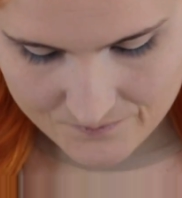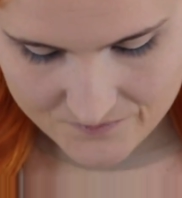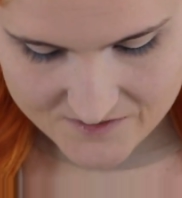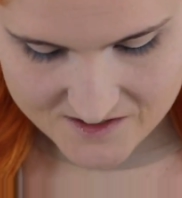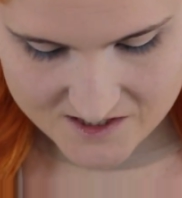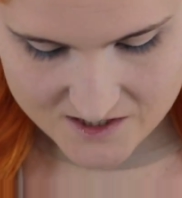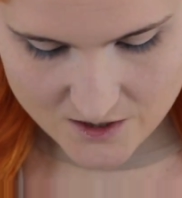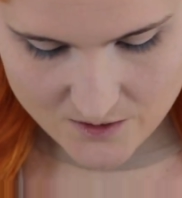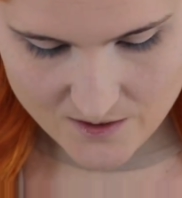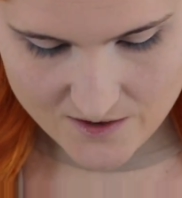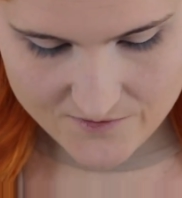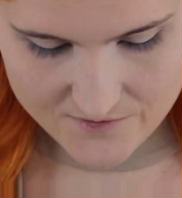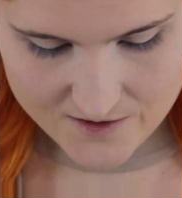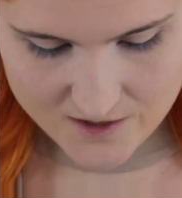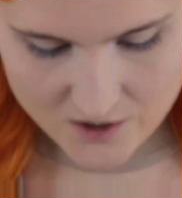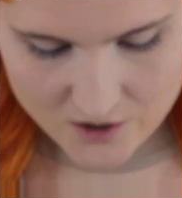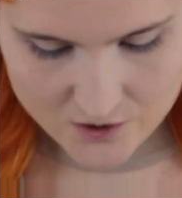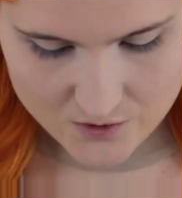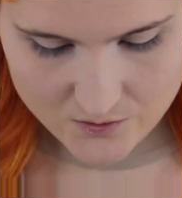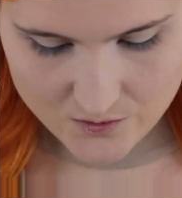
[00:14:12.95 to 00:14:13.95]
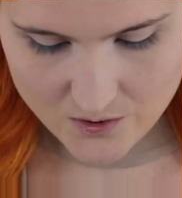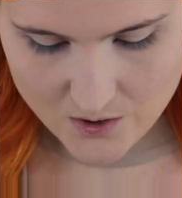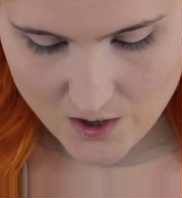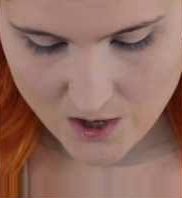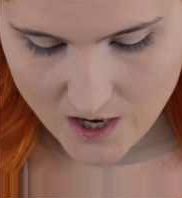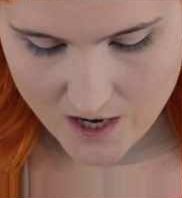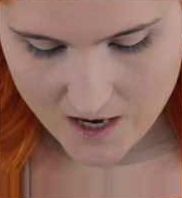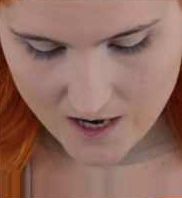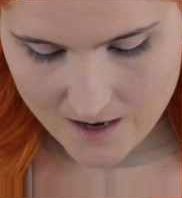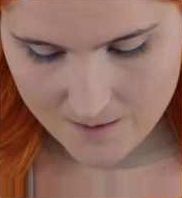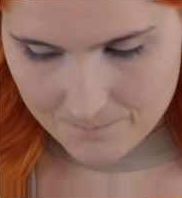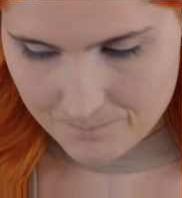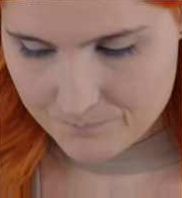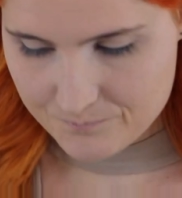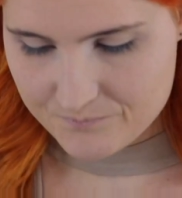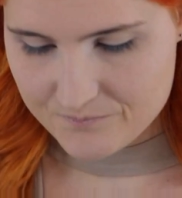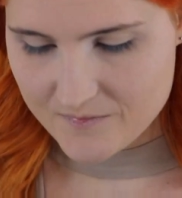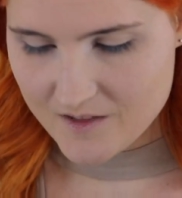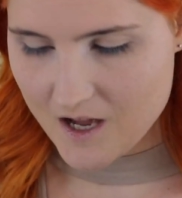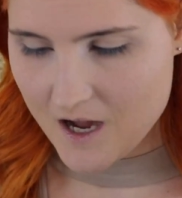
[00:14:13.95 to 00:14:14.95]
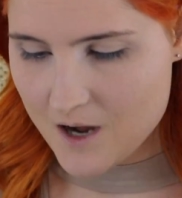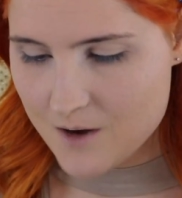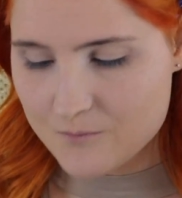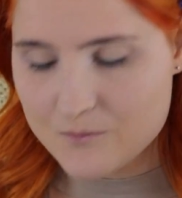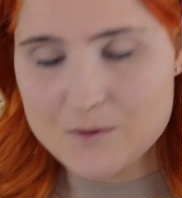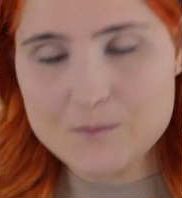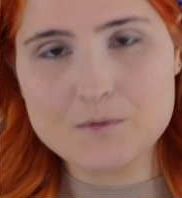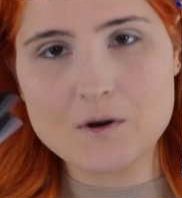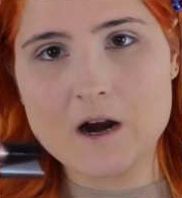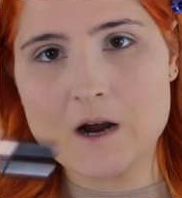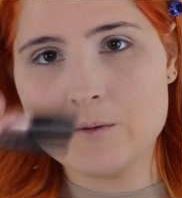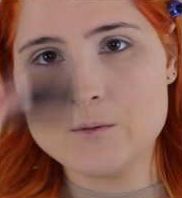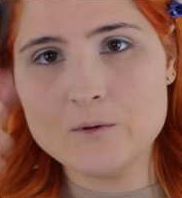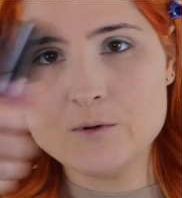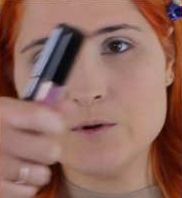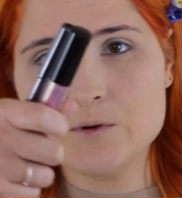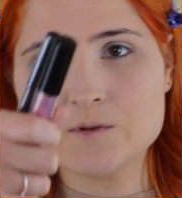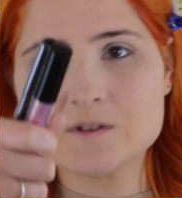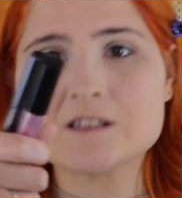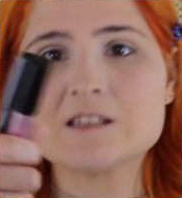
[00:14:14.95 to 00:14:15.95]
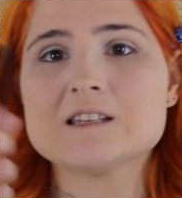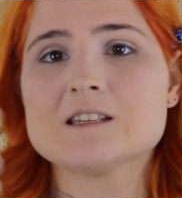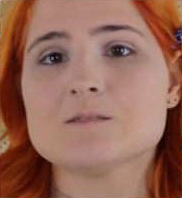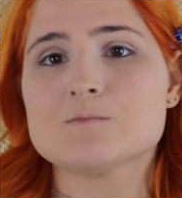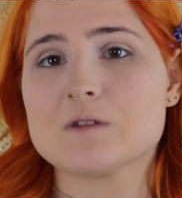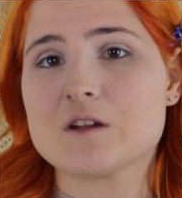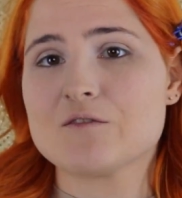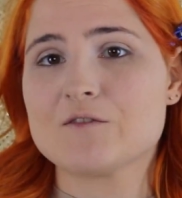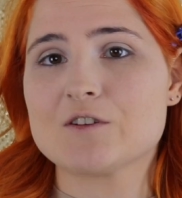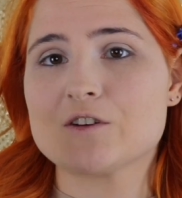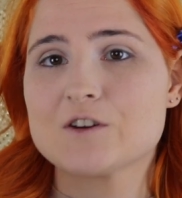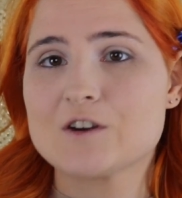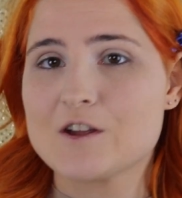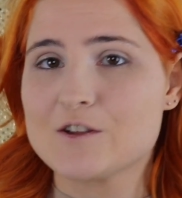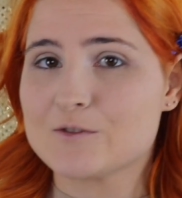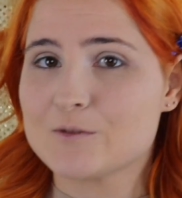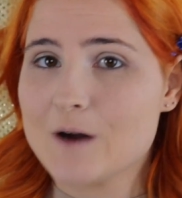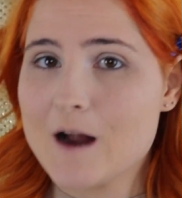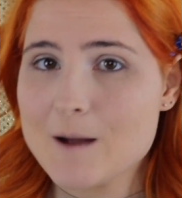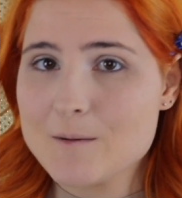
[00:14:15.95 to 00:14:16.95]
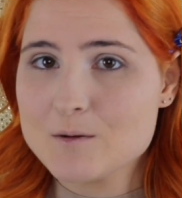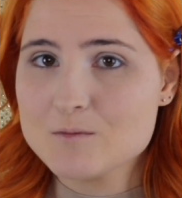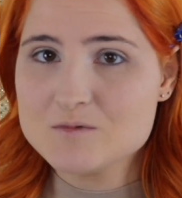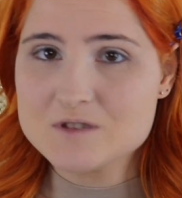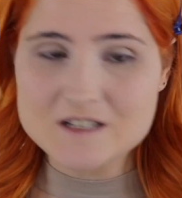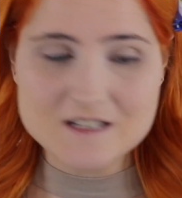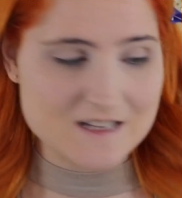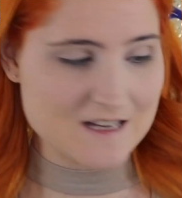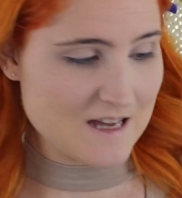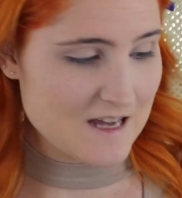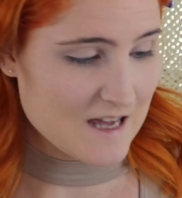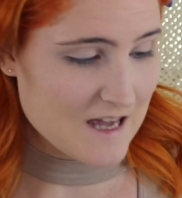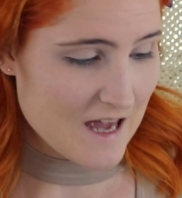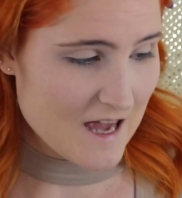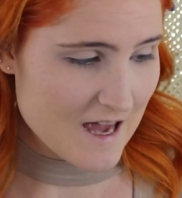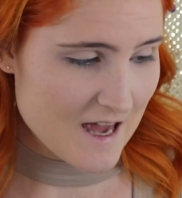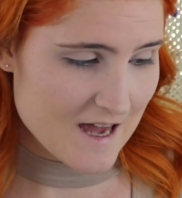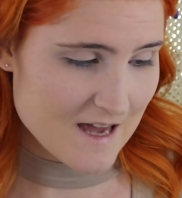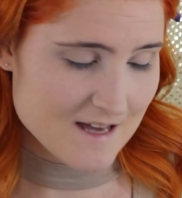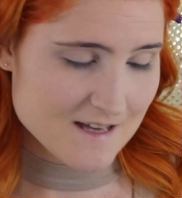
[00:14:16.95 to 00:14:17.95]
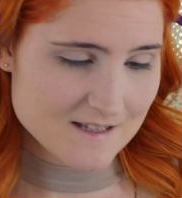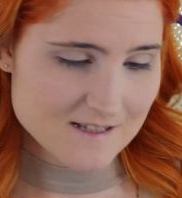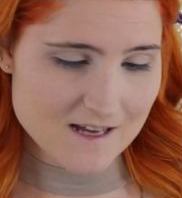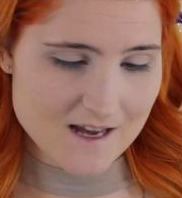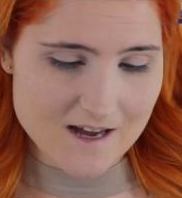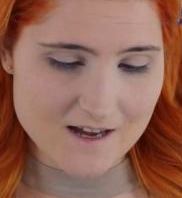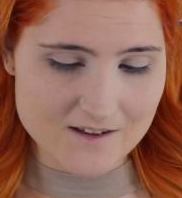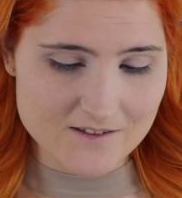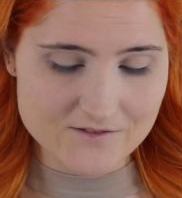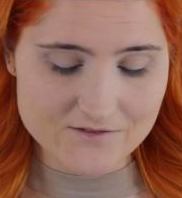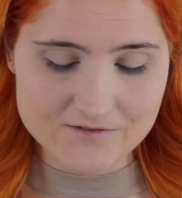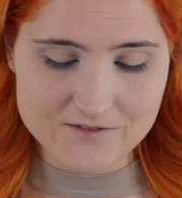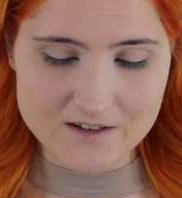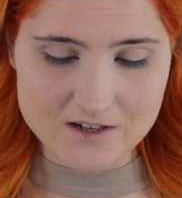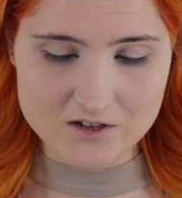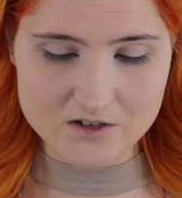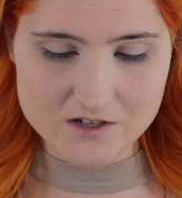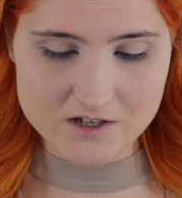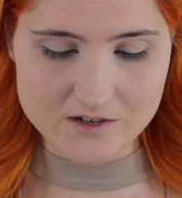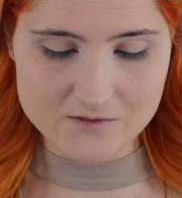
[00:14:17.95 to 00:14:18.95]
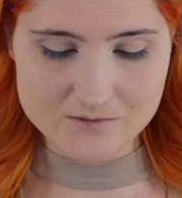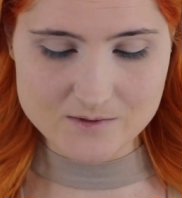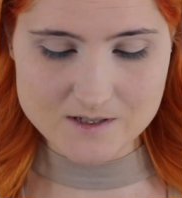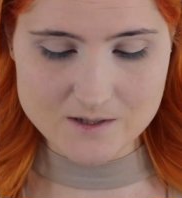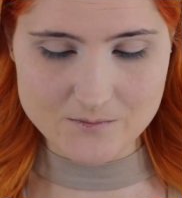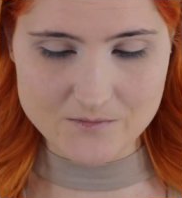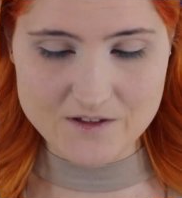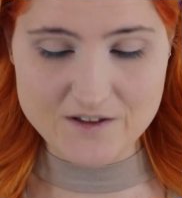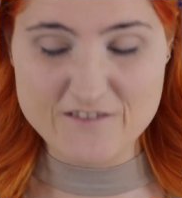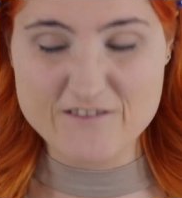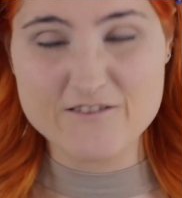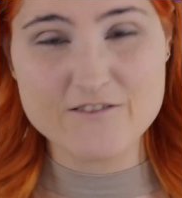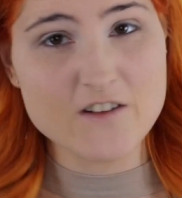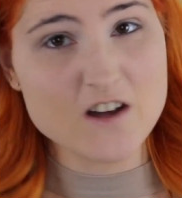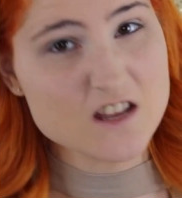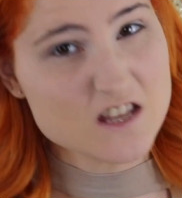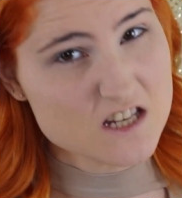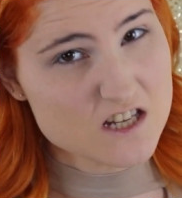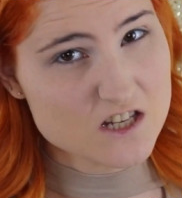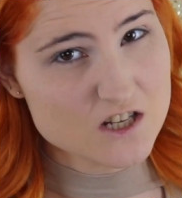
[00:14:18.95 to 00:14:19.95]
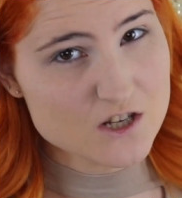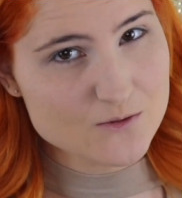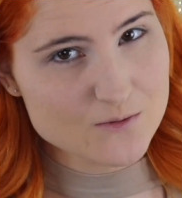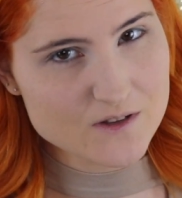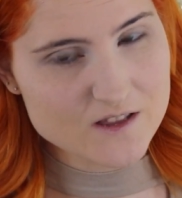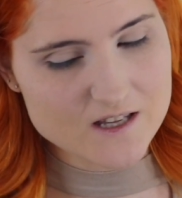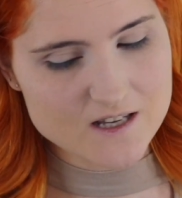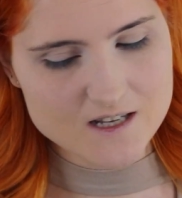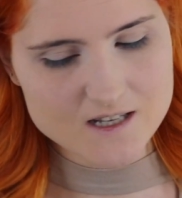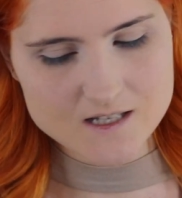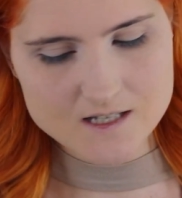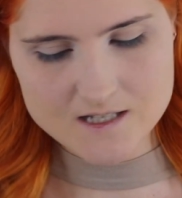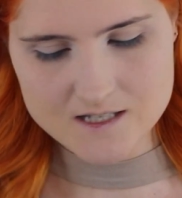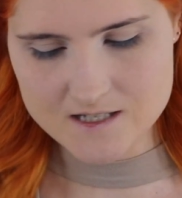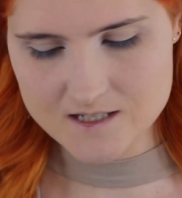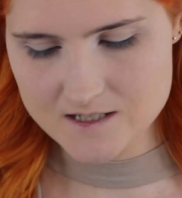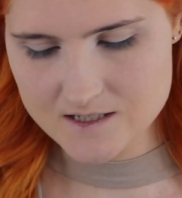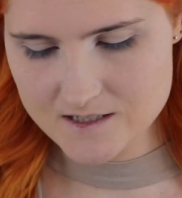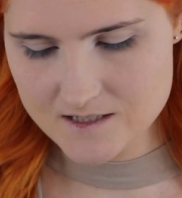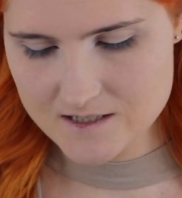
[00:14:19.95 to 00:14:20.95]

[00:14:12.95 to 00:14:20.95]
So I figured we probably won't use these, but I figured I'd grab them just in case. I figured out something fun to do with this.